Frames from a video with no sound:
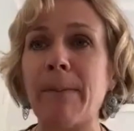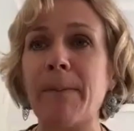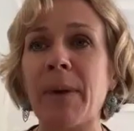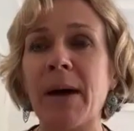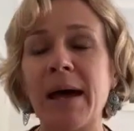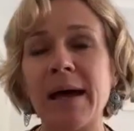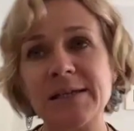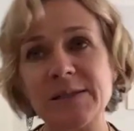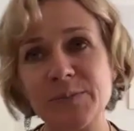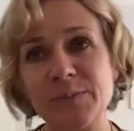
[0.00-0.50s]

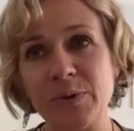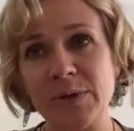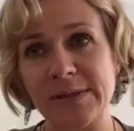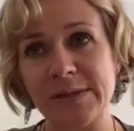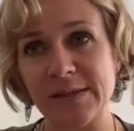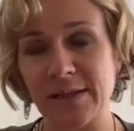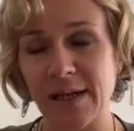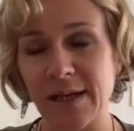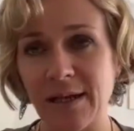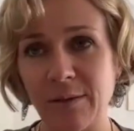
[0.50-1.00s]
past,
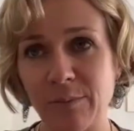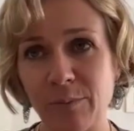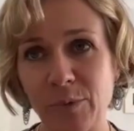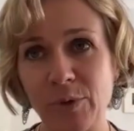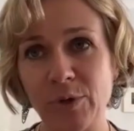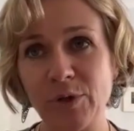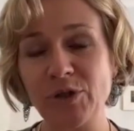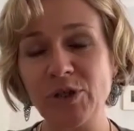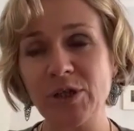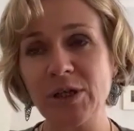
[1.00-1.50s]
present and
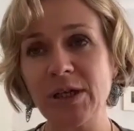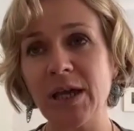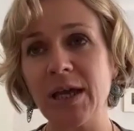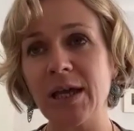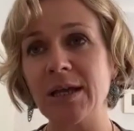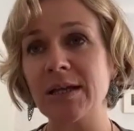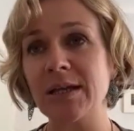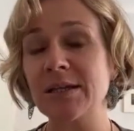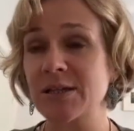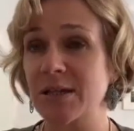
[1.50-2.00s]
emerging,
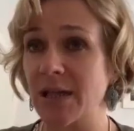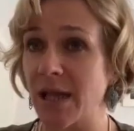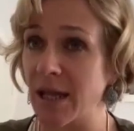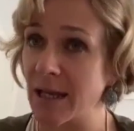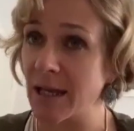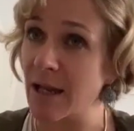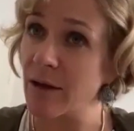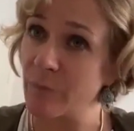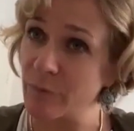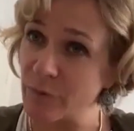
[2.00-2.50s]

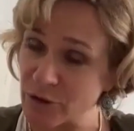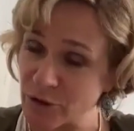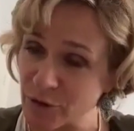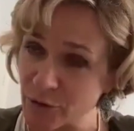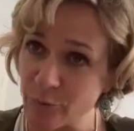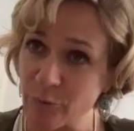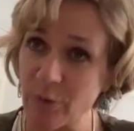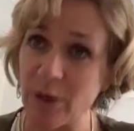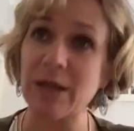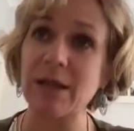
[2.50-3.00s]
and I wish
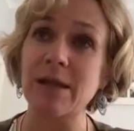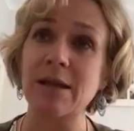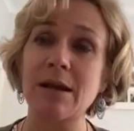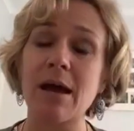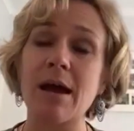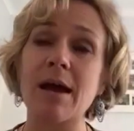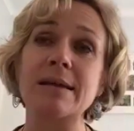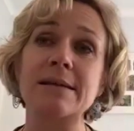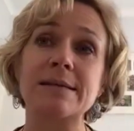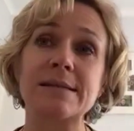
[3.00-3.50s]
to
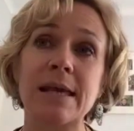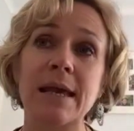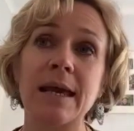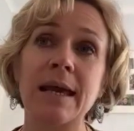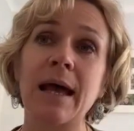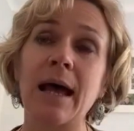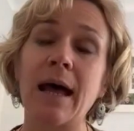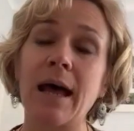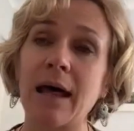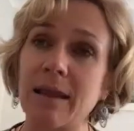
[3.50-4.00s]
recognise
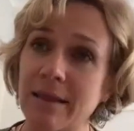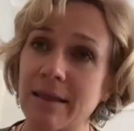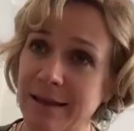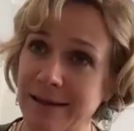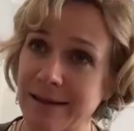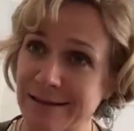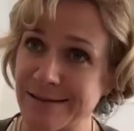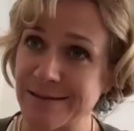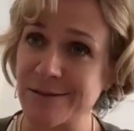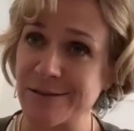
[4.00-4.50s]

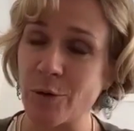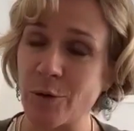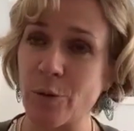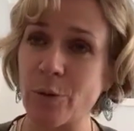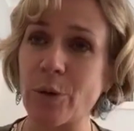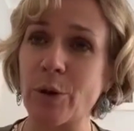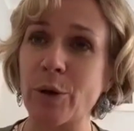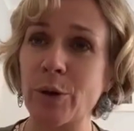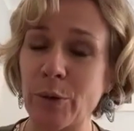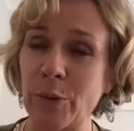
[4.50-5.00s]
their
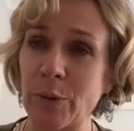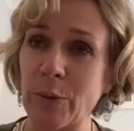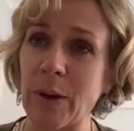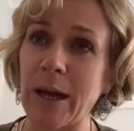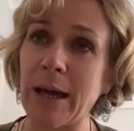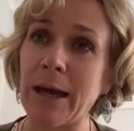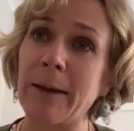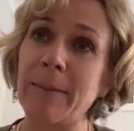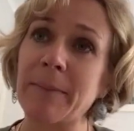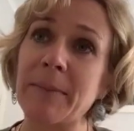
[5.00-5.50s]

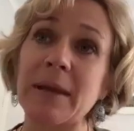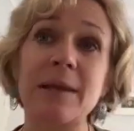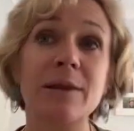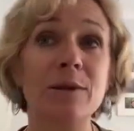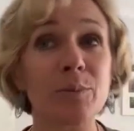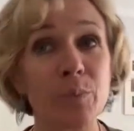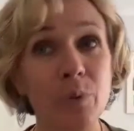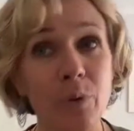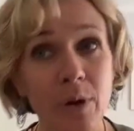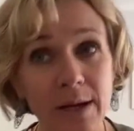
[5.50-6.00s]
sorrow in
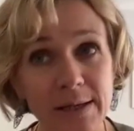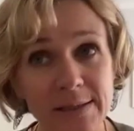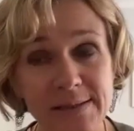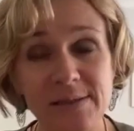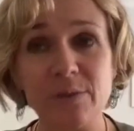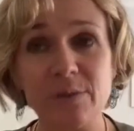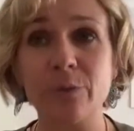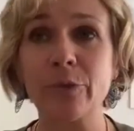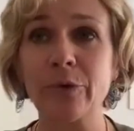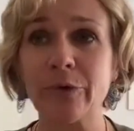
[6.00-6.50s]
the price
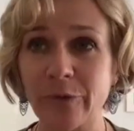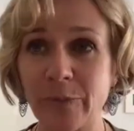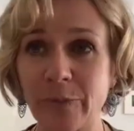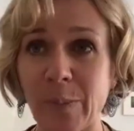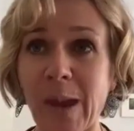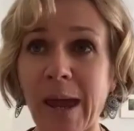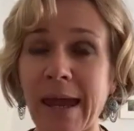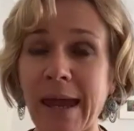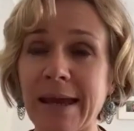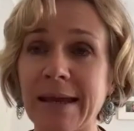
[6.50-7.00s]
that was
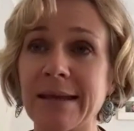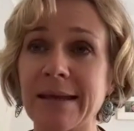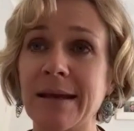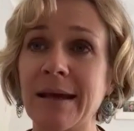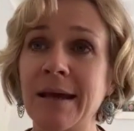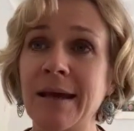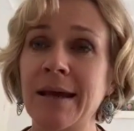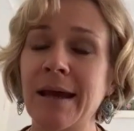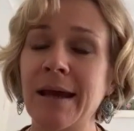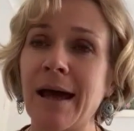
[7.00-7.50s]
paid
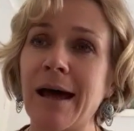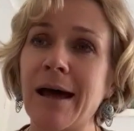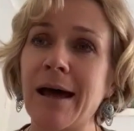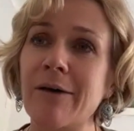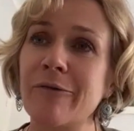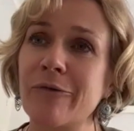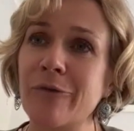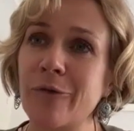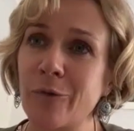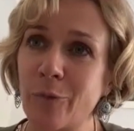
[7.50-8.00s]

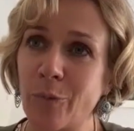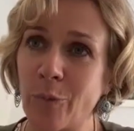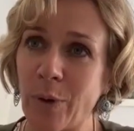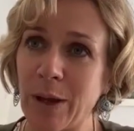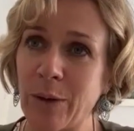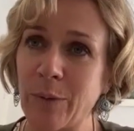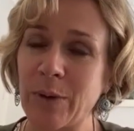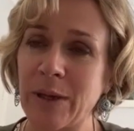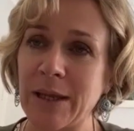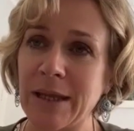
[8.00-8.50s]
for
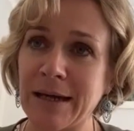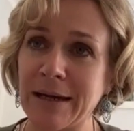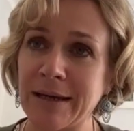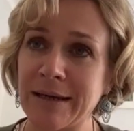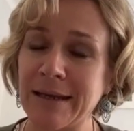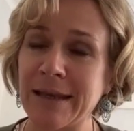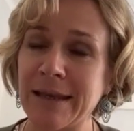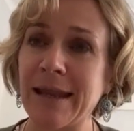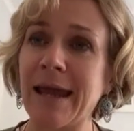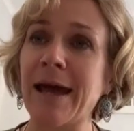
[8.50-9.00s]
where we are
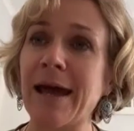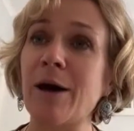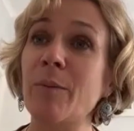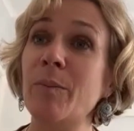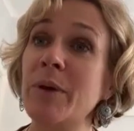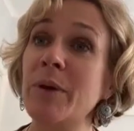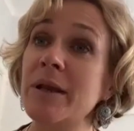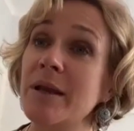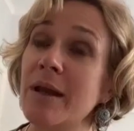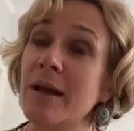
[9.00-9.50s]
now,
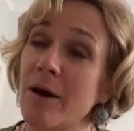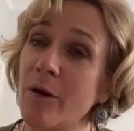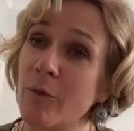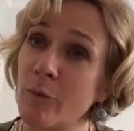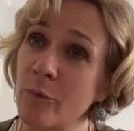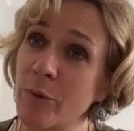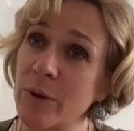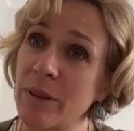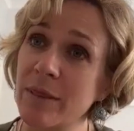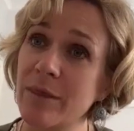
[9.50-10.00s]
but
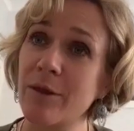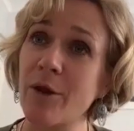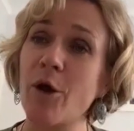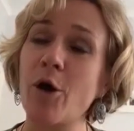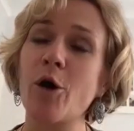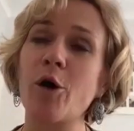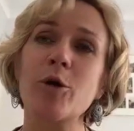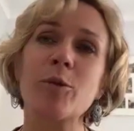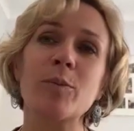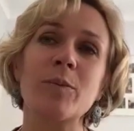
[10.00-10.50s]
with the
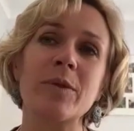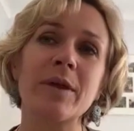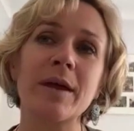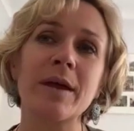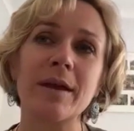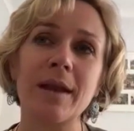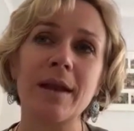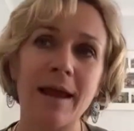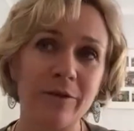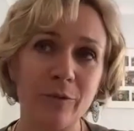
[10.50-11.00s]
hope
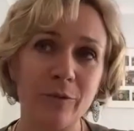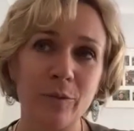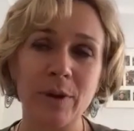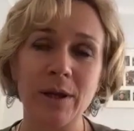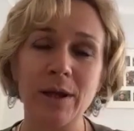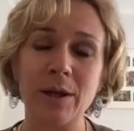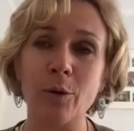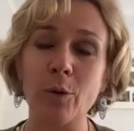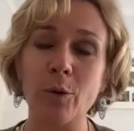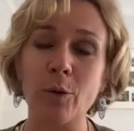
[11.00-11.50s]
that as
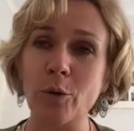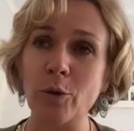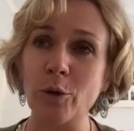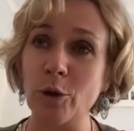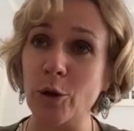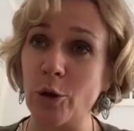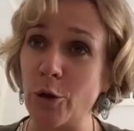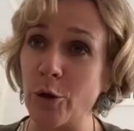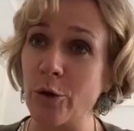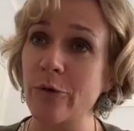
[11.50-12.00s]
we all
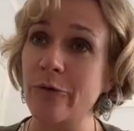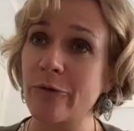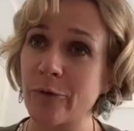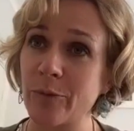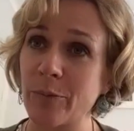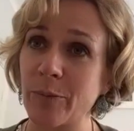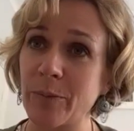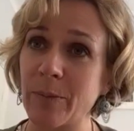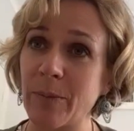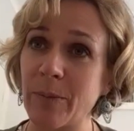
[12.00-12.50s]
learn
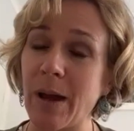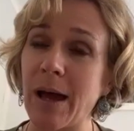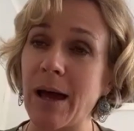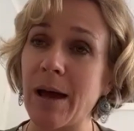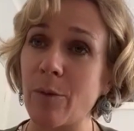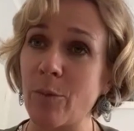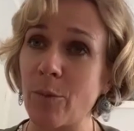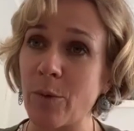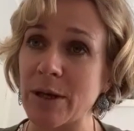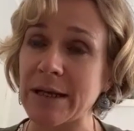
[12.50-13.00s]
from
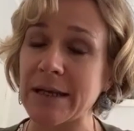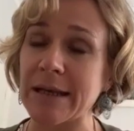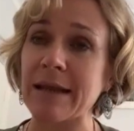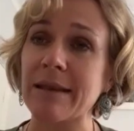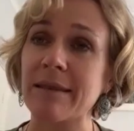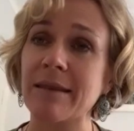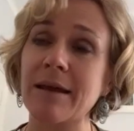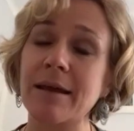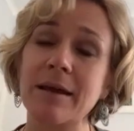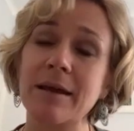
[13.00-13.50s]
one
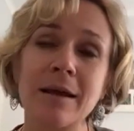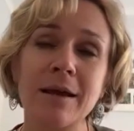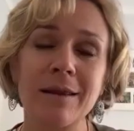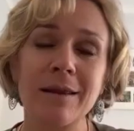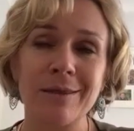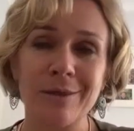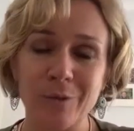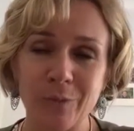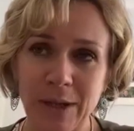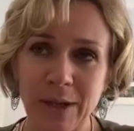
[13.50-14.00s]
another,
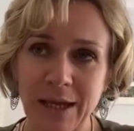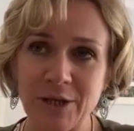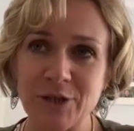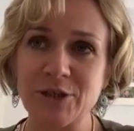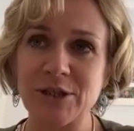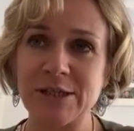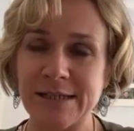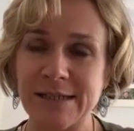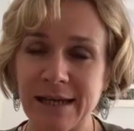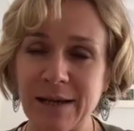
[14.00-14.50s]
that we
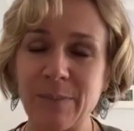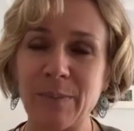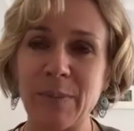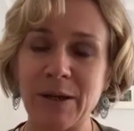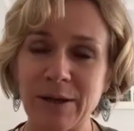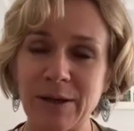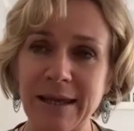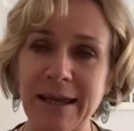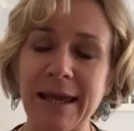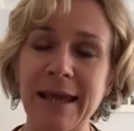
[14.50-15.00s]
actually take better